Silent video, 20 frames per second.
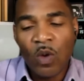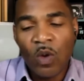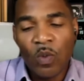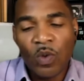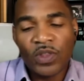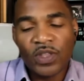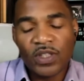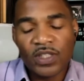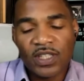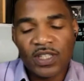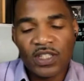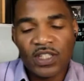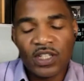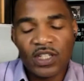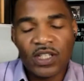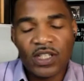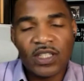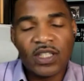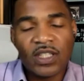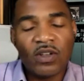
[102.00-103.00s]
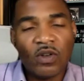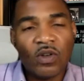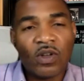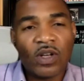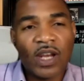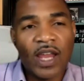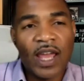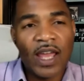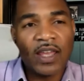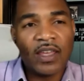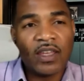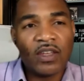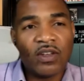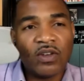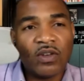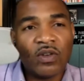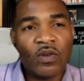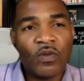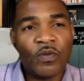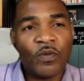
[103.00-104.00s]
what does agility look like,
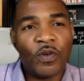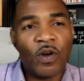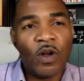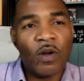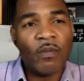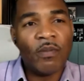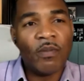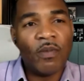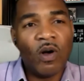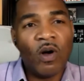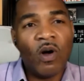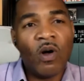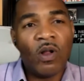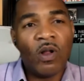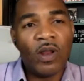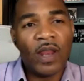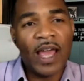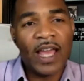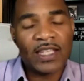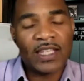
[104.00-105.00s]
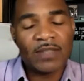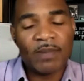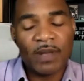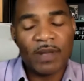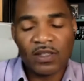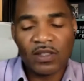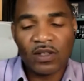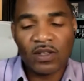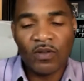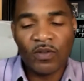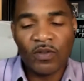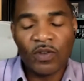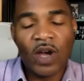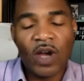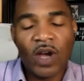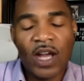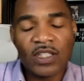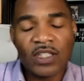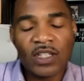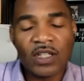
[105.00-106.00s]
from all aspects of
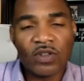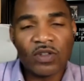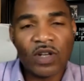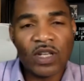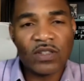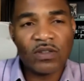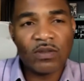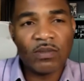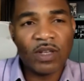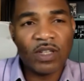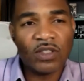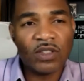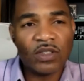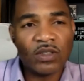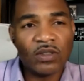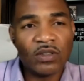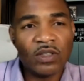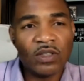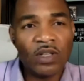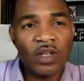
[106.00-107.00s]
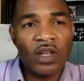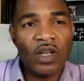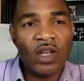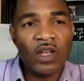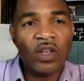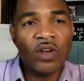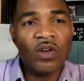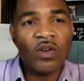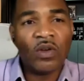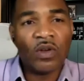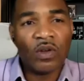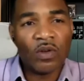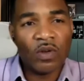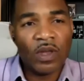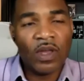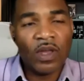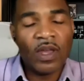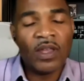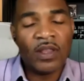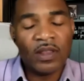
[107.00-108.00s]
your agile transformation,
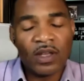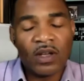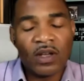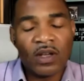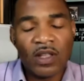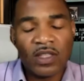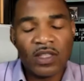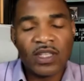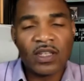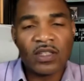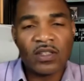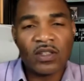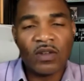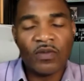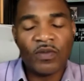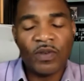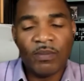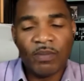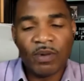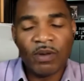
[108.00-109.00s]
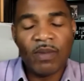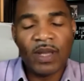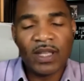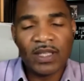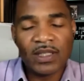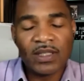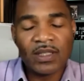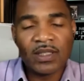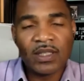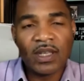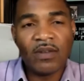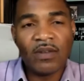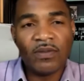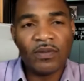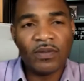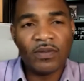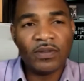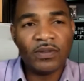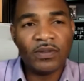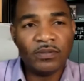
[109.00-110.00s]
in the context of implementing
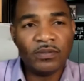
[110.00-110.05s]
SAFe.